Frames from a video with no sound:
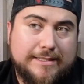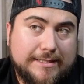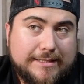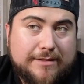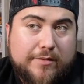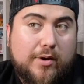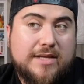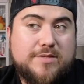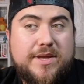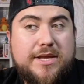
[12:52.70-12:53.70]
If you ask
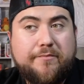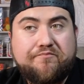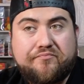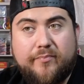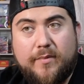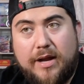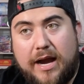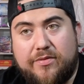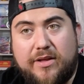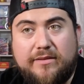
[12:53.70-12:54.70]
me, I
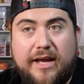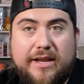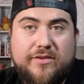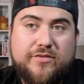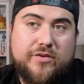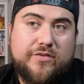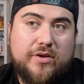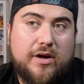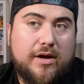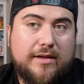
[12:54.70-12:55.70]
think that is just
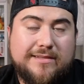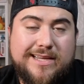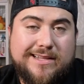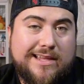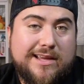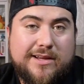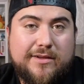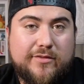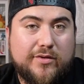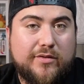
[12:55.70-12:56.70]
a technique
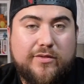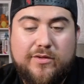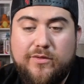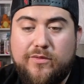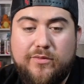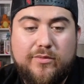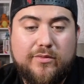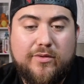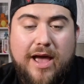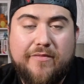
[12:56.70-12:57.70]
to continue to
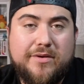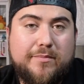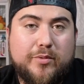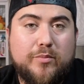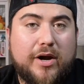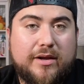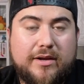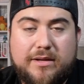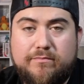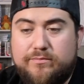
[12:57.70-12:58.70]
have the bull market,
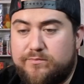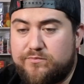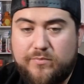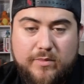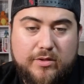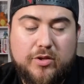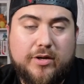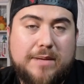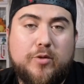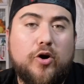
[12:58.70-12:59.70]

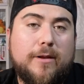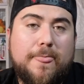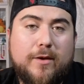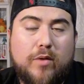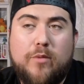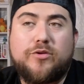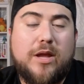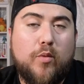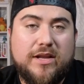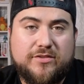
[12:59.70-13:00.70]
keep going. Why would they
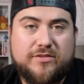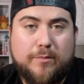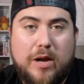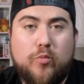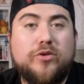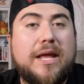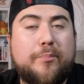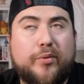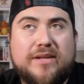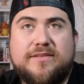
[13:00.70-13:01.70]
want it to stop? Why would they
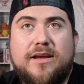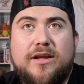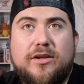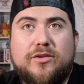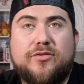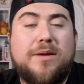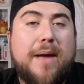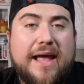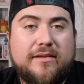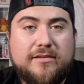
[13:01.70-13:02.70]
print to
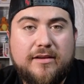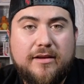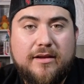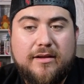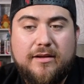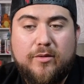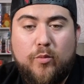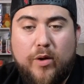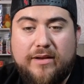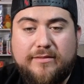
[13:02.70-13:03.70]
demand
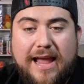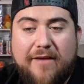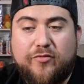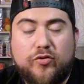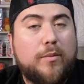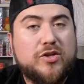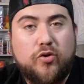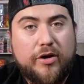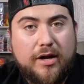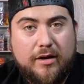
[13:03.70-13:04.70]
when they have so
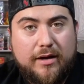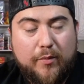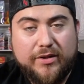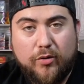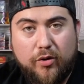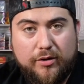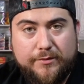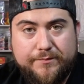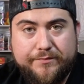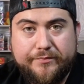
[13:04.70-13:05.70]
going on around the corner?
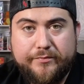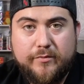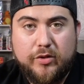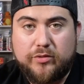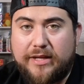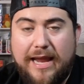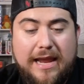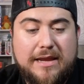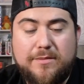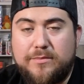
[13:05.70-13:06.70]
The
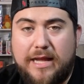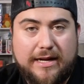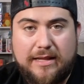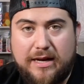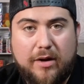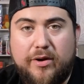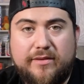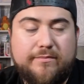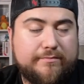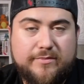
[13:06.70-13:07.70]
game, like I already
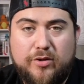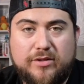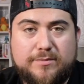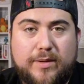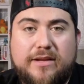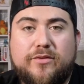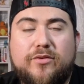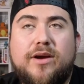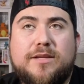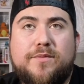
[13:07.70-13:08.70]
explained it to you
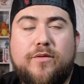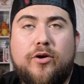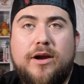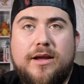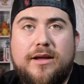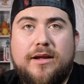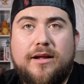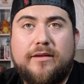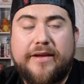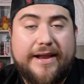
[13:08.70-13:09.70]
guys before,
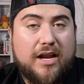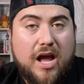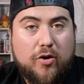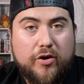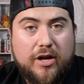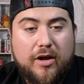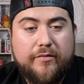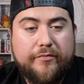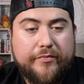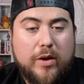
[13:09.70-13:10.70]
they got a lot going
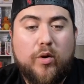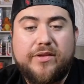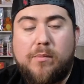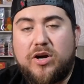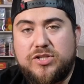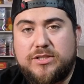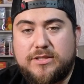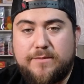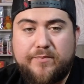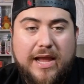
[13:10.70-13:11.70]
on. They want their margins,
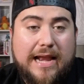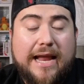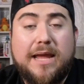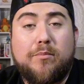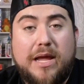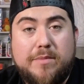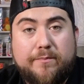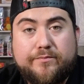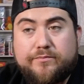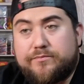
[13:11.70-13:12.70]
and I can't blame them.
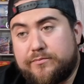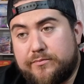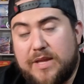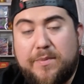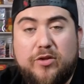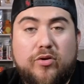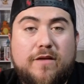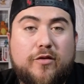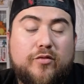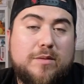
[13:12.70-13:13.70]
They've been doing it
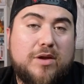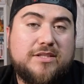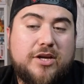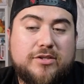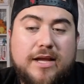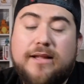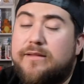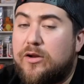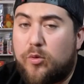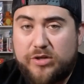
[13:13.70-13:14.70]
for 20 plus years. They
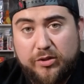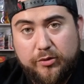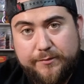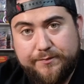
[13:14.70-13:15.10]
know what they're doing.